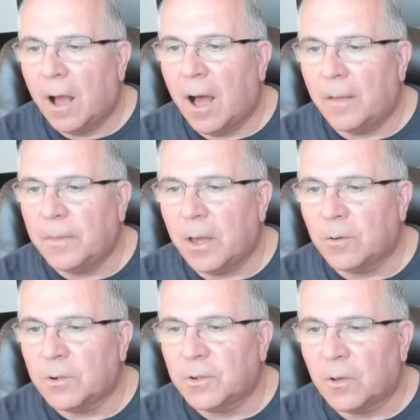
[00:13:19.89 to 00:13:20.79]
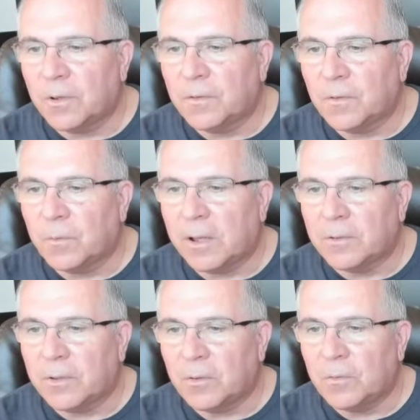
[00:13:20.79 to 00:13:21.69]
the owner told us as well
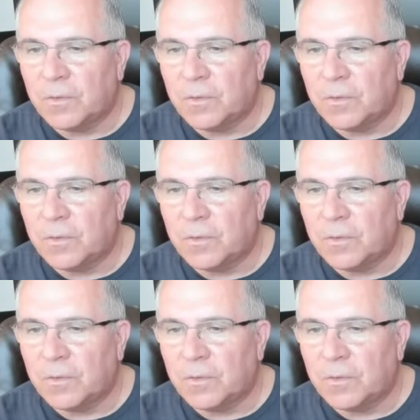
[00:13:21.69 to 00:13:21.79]
too.